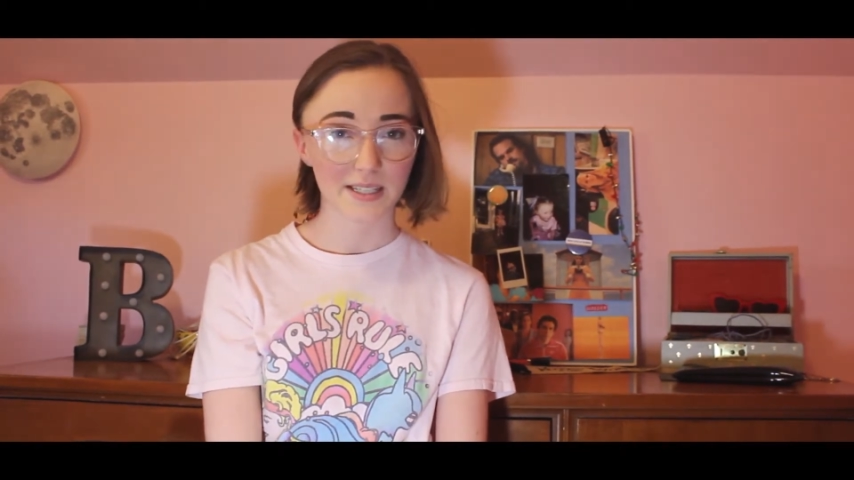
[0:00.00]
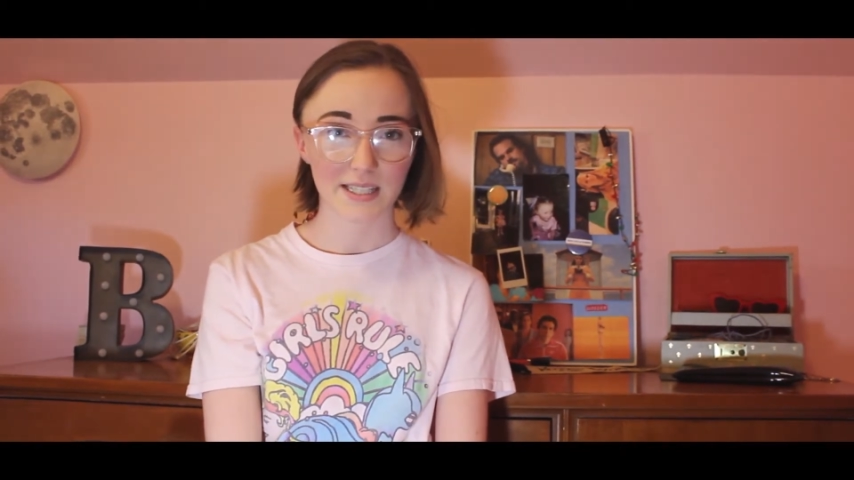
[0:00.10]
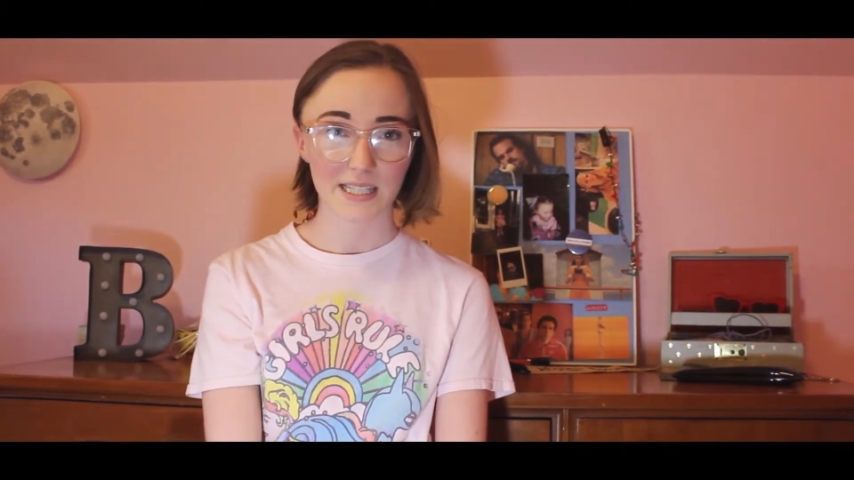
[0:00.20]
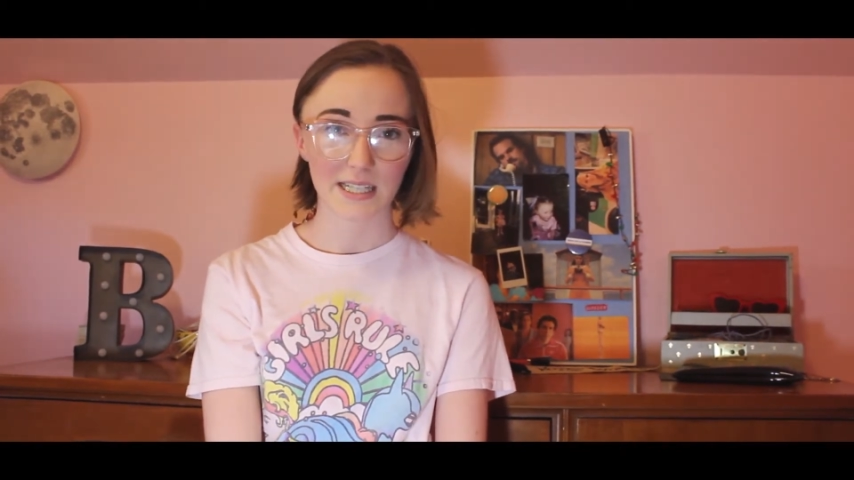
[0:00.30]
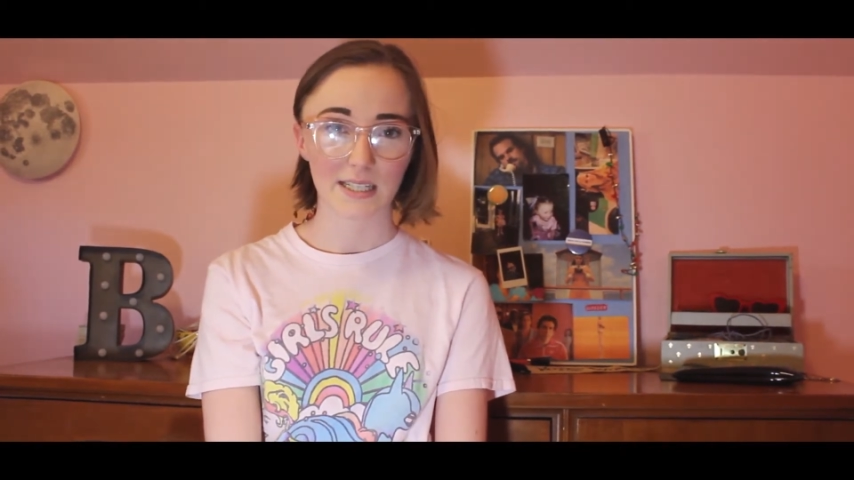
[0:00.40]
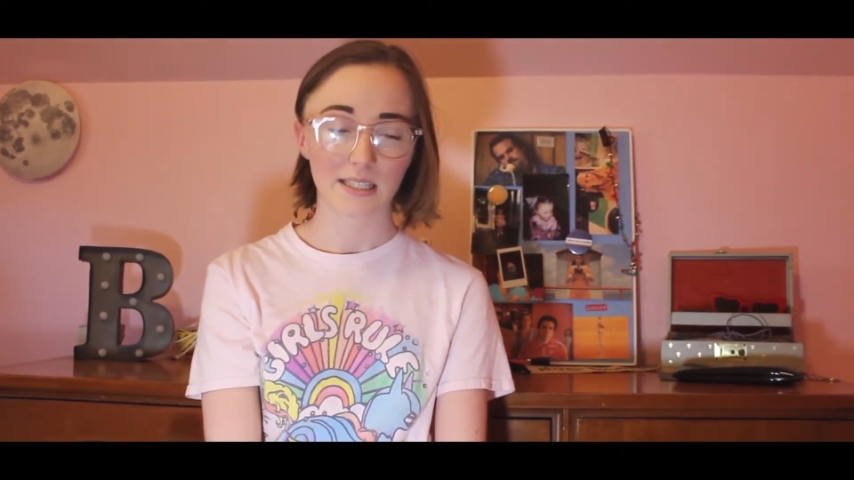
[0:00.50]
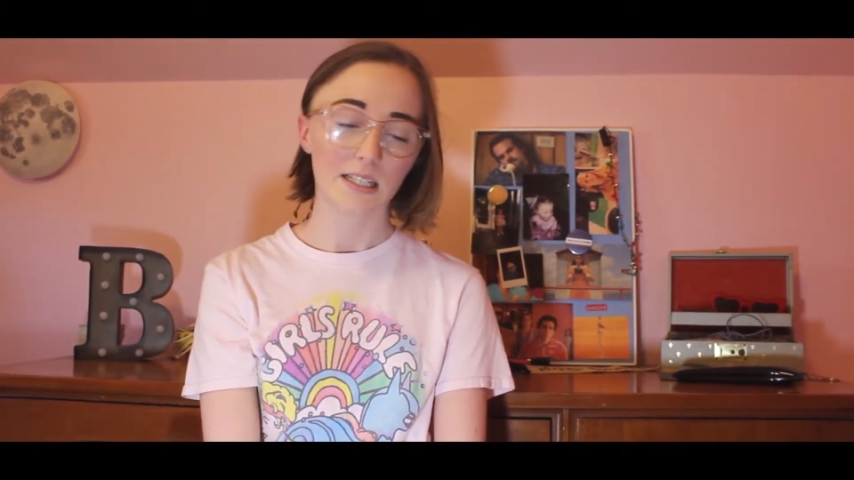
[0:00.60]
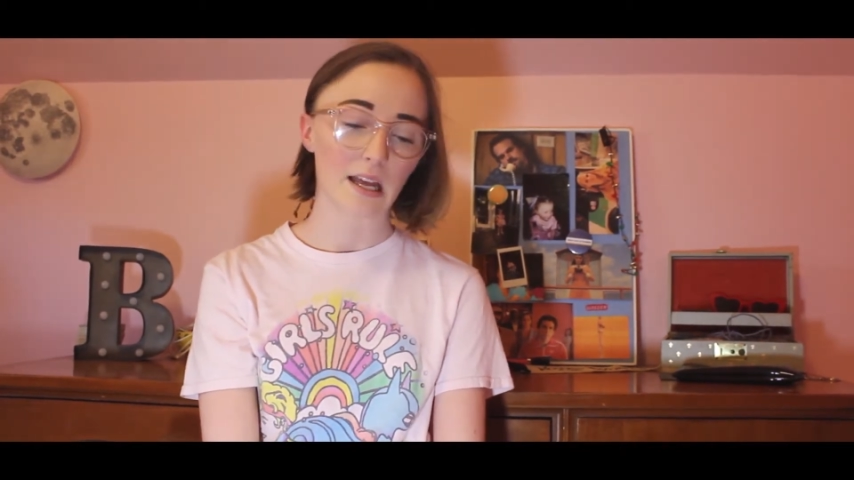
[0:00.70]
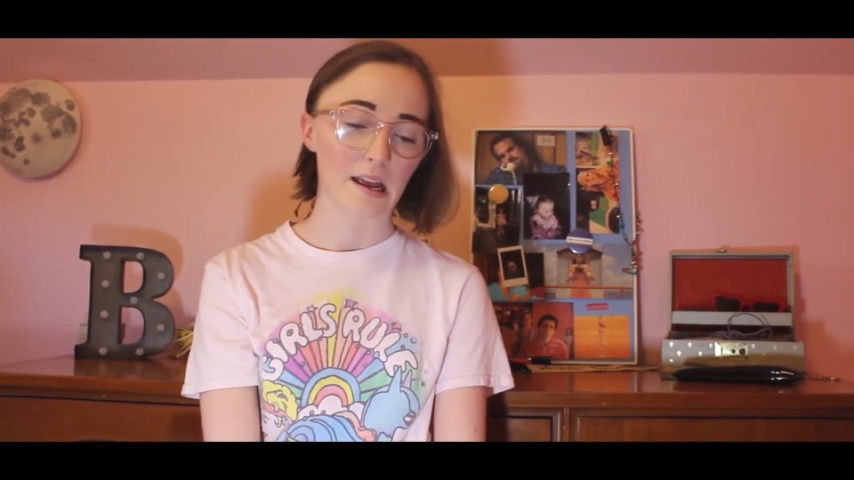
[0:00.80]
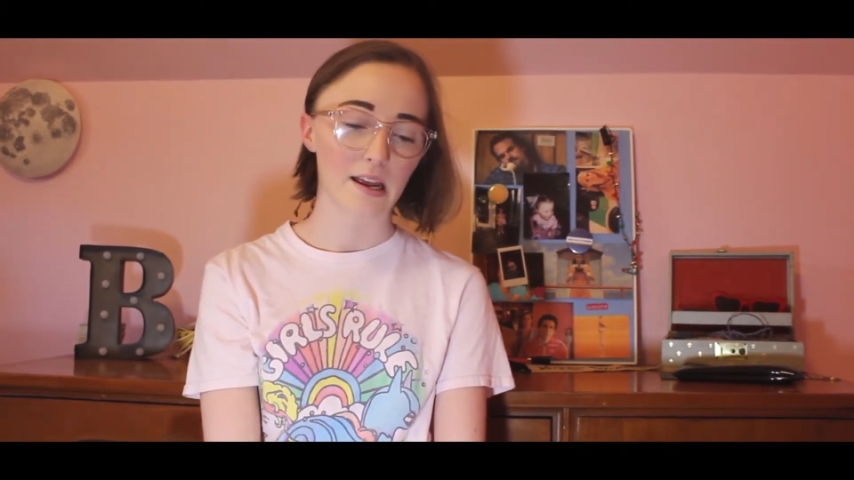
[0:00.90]

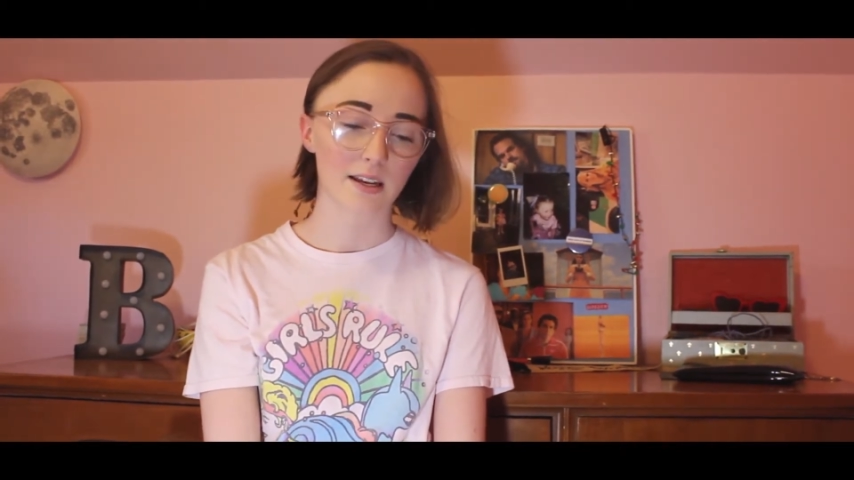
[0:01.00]
16